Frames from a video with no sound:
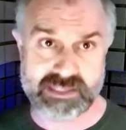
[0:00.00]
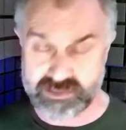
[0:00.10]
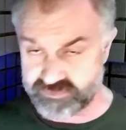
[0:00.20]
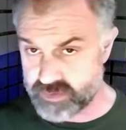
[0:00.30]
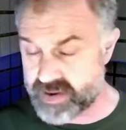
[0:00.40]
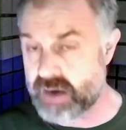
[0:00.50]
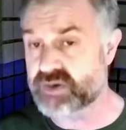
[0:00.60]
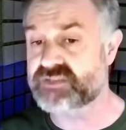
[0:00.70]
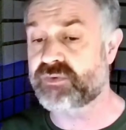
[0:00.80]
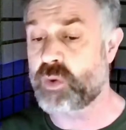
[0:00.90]
He lived in
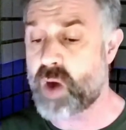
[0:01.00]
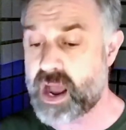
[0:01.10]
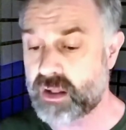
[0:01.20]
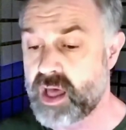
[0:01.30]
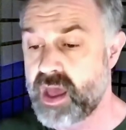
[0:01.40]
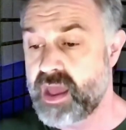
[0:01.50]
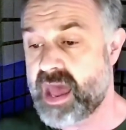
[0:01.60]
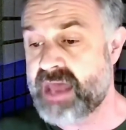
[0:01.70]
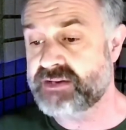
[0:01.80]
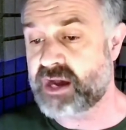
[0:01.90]
Paris for a while
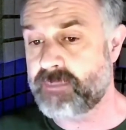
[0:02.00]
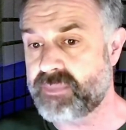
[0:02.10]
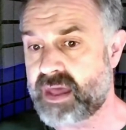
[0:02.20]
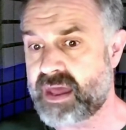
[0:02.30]
and um,